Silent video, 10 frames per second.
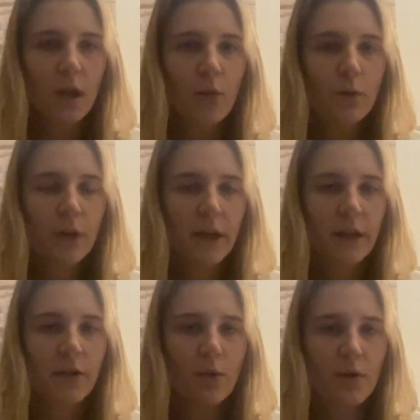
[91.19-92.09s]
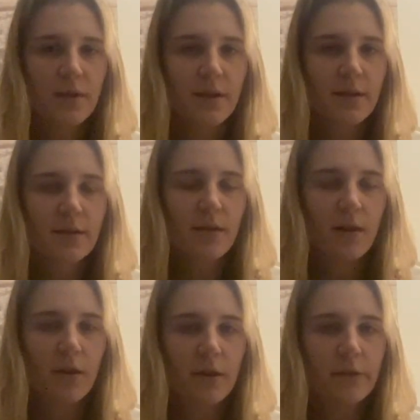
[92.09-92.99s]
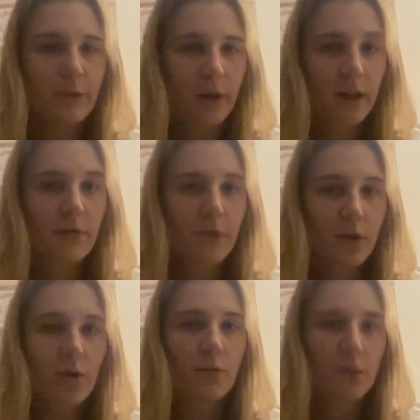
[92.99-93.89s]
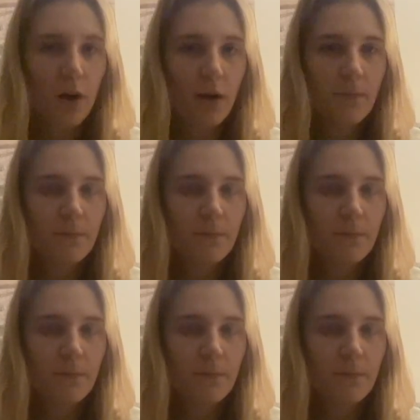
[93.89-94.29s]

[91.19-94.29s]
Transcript: we're getting notices on if we're getting furloughed or not.